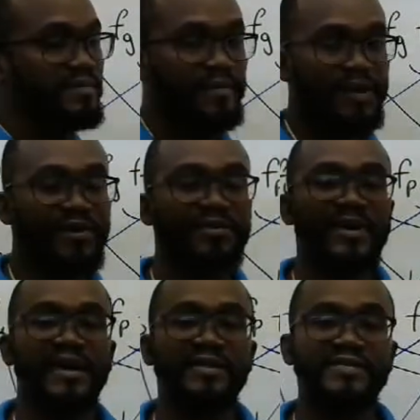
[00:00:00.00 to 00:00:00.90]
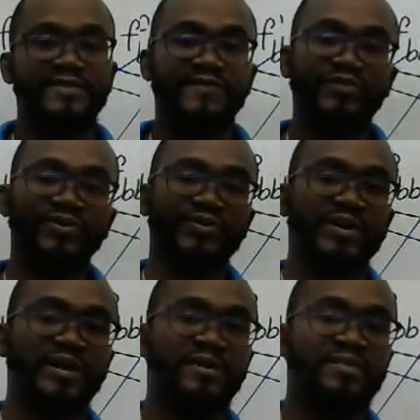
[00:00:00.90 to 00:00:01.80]
bear in mind that if we're doing
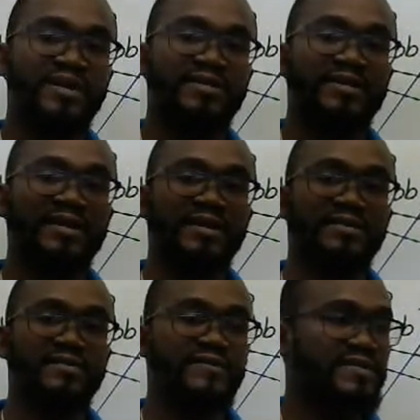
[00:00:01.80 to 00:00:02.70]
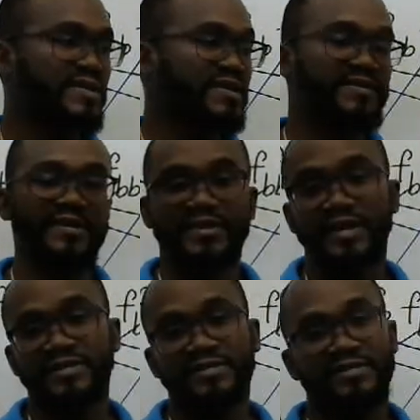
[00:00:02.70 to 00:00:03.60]
a multi-lane facility
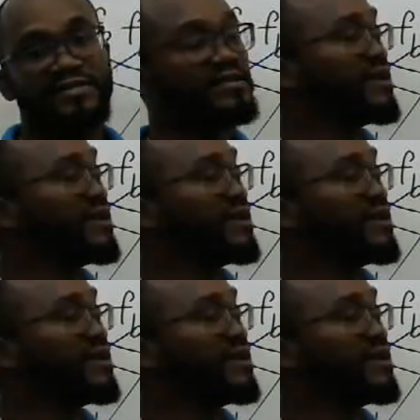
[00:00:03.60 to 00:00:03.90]
analysis,